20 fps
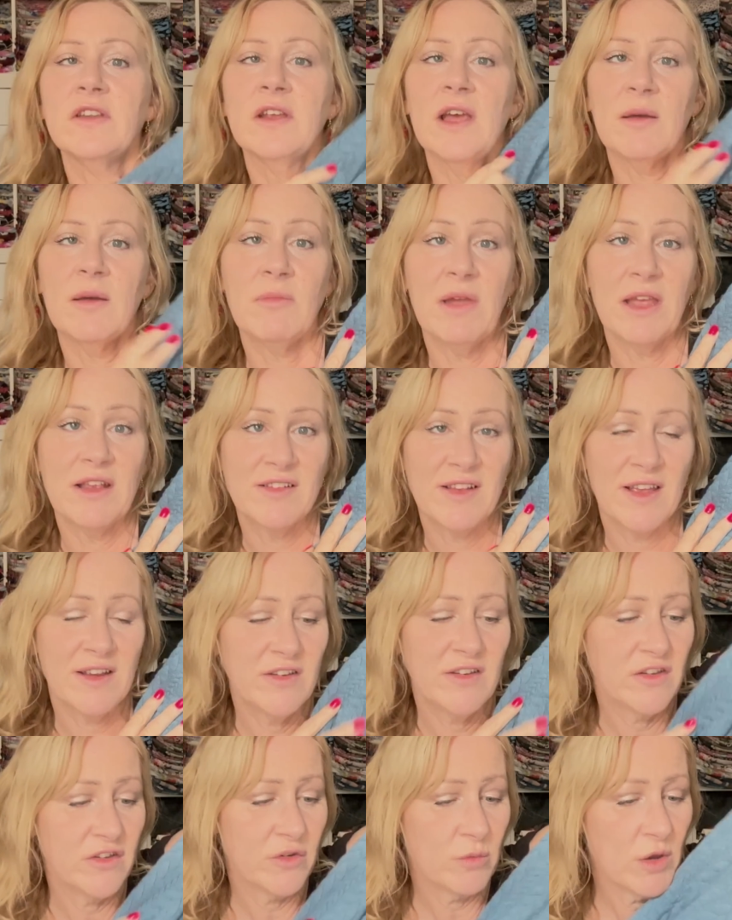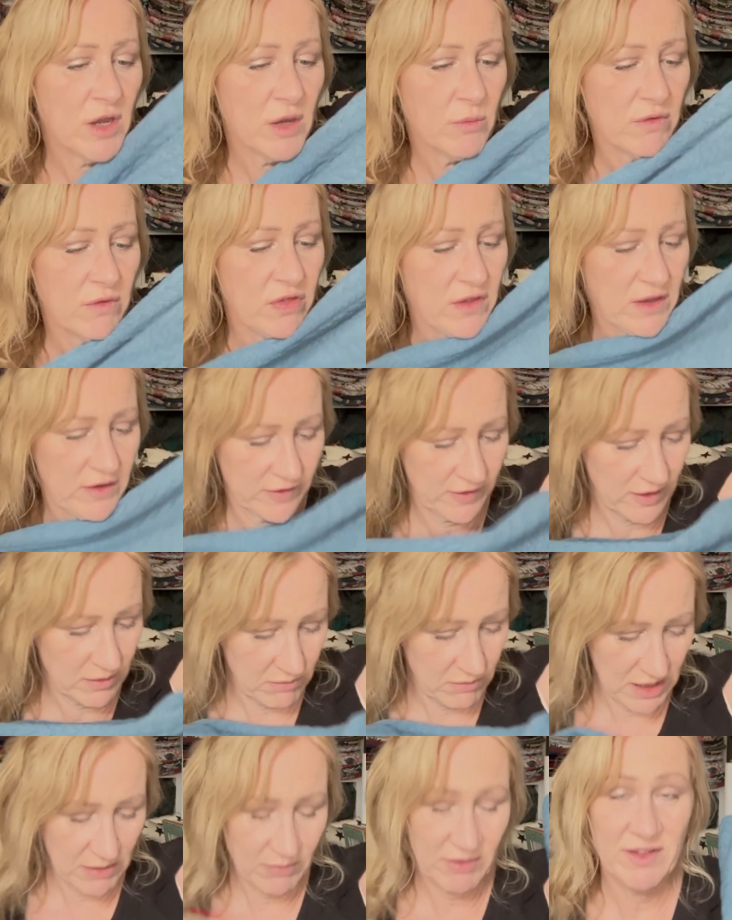I'm excited to work with this and
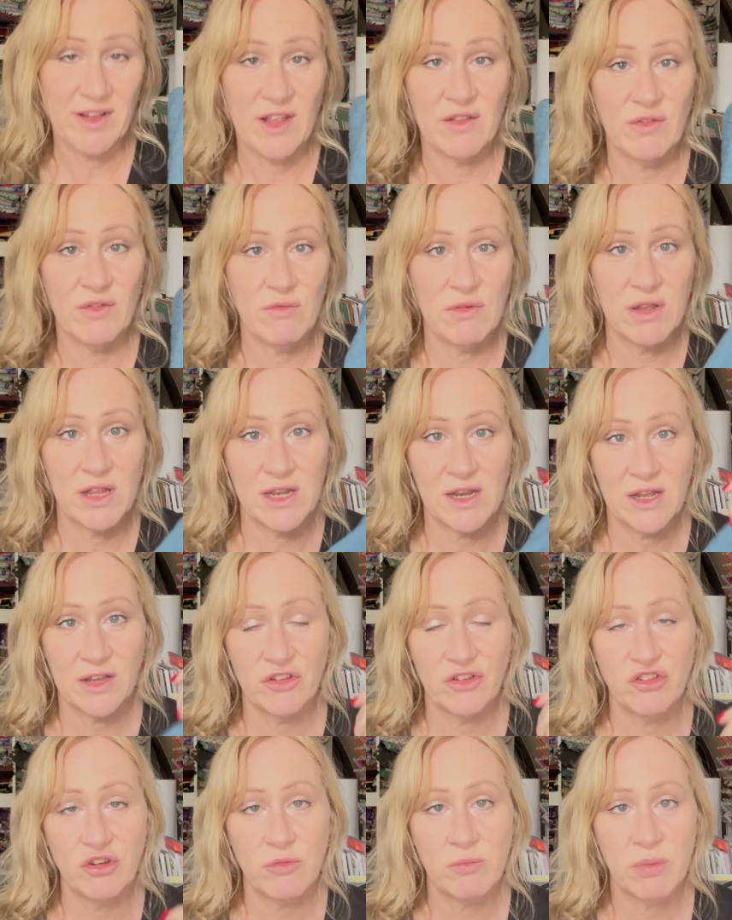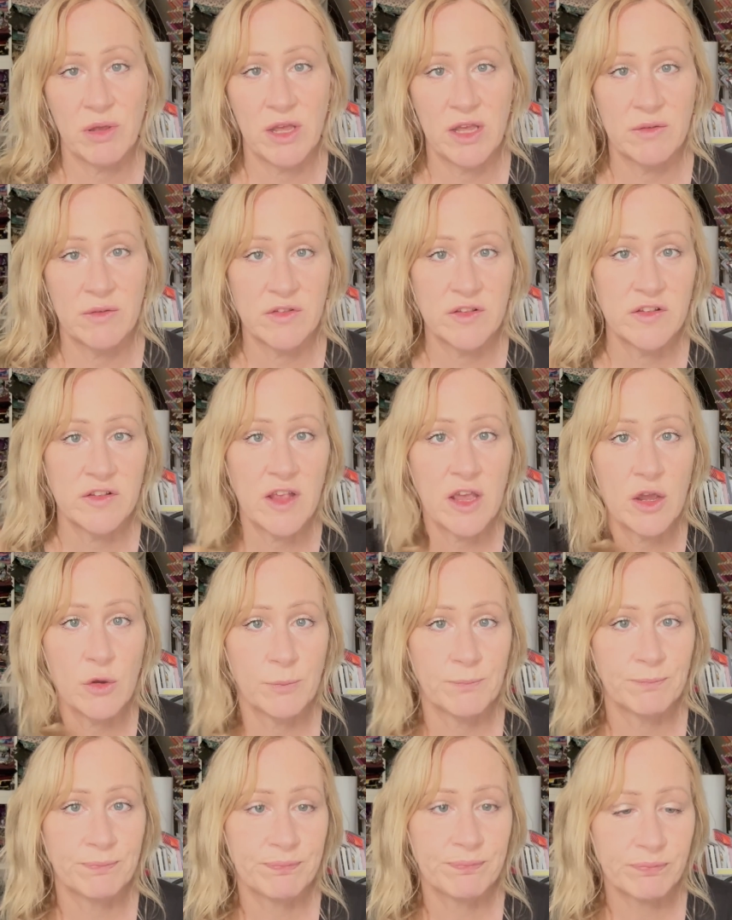make myself a really nice jumper. So
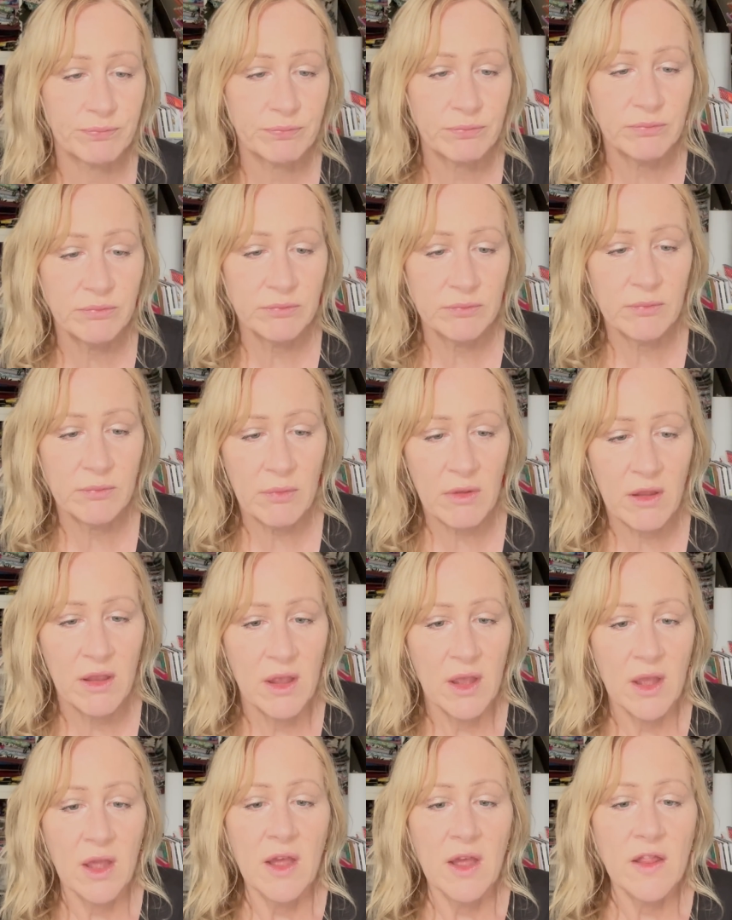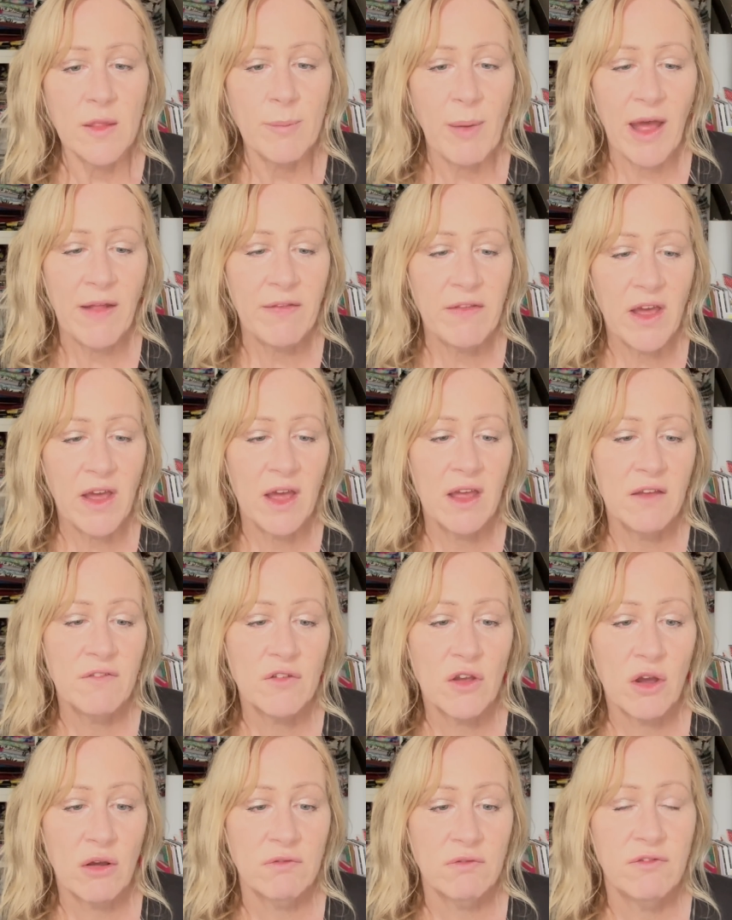the pattern that I've
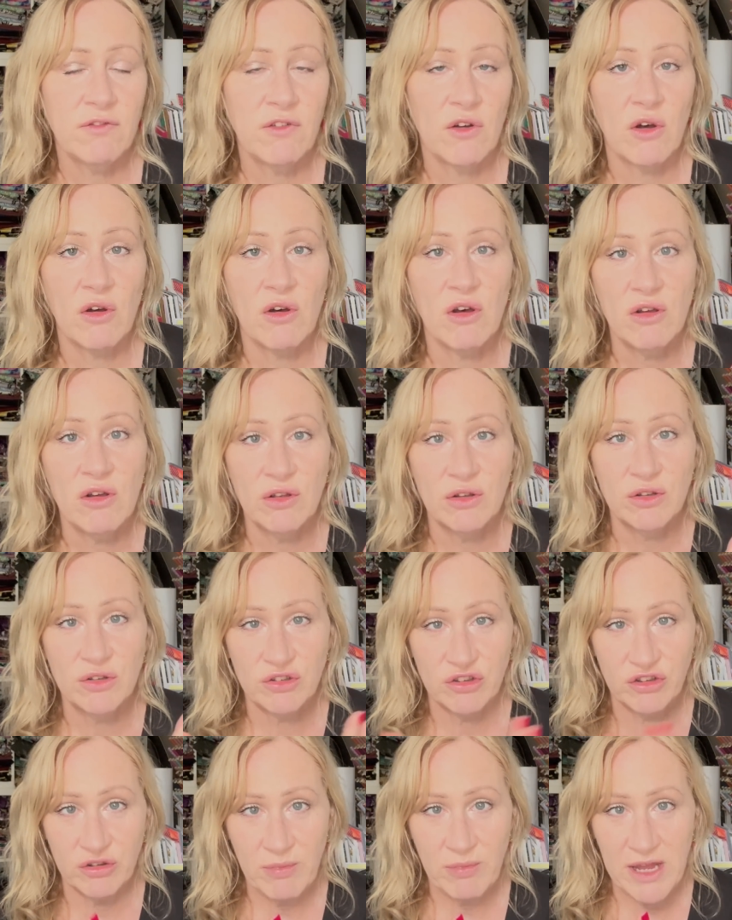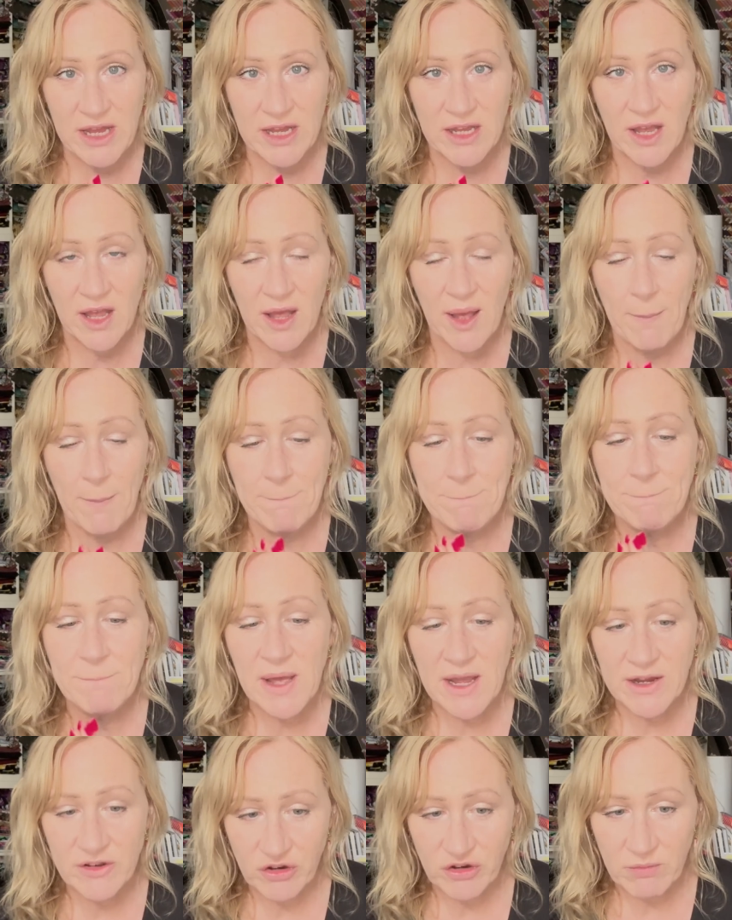gone for to make
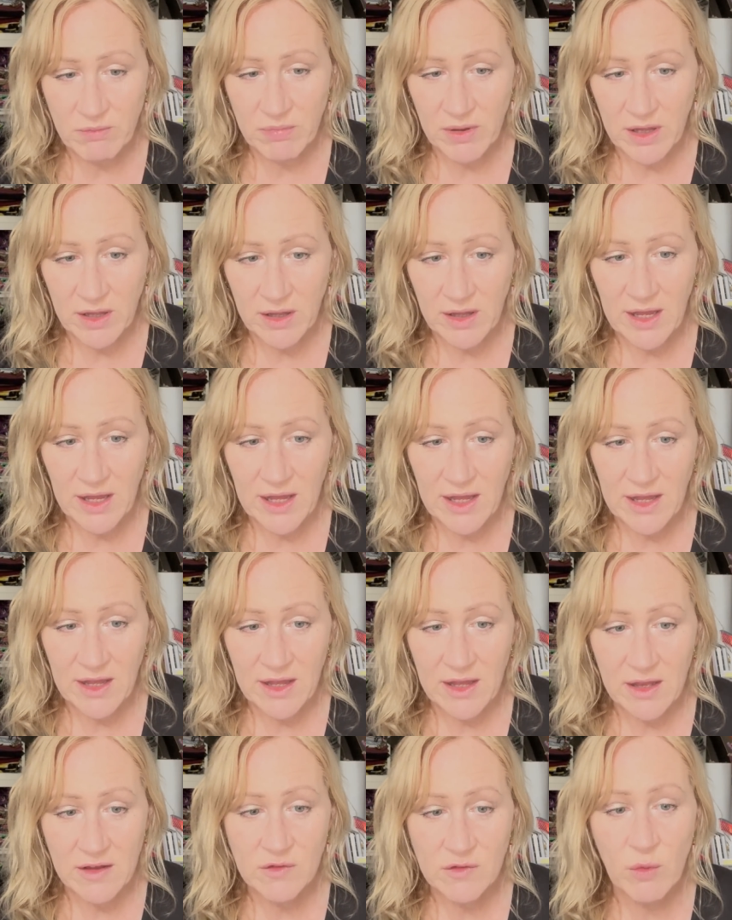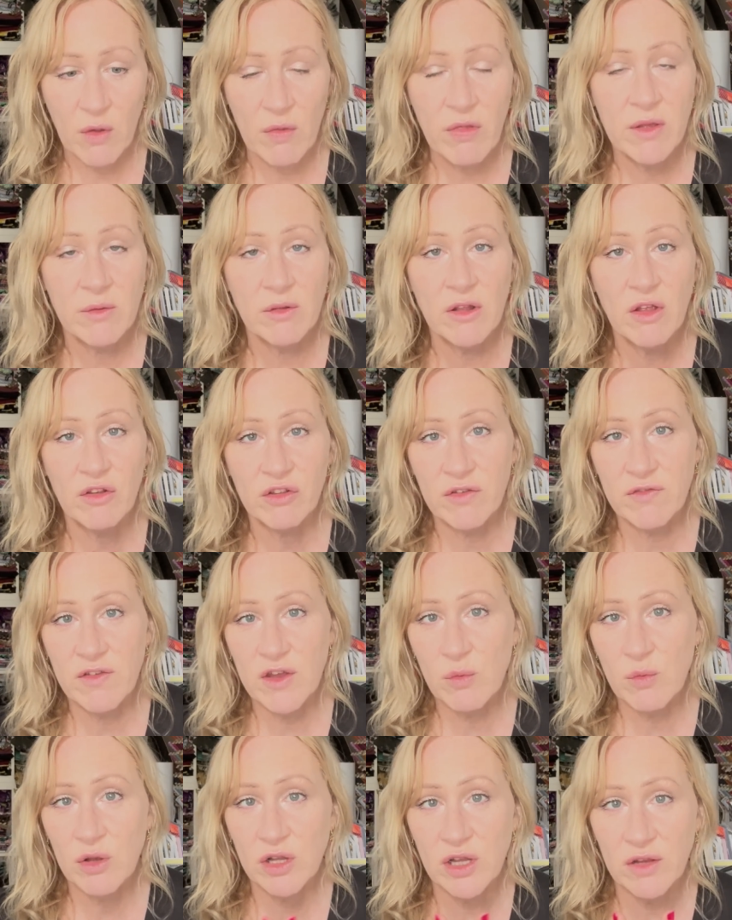my jumper is one that lots of you
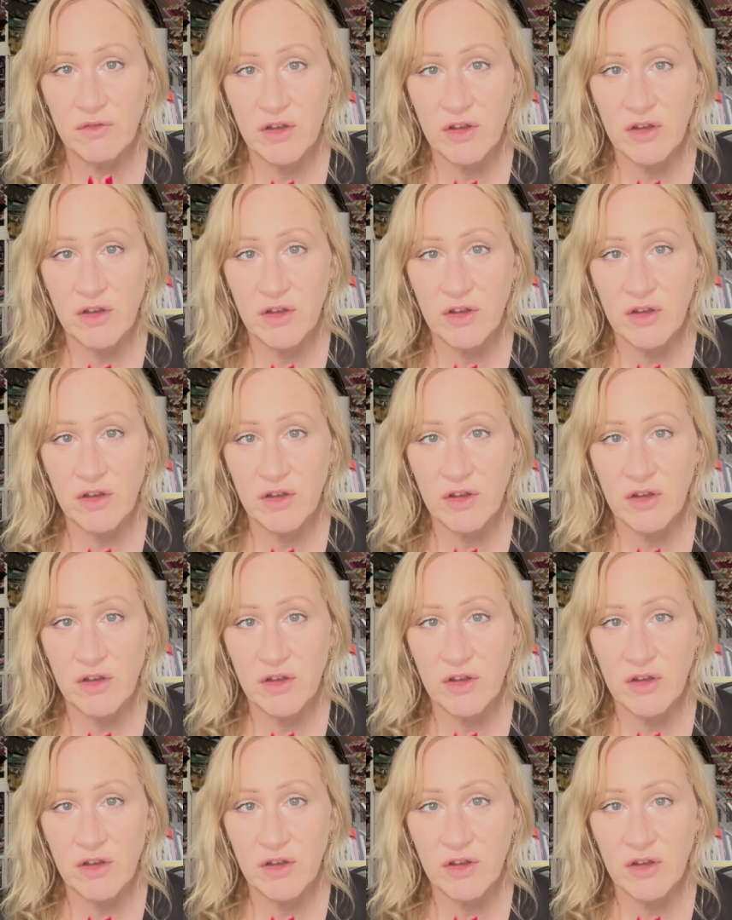will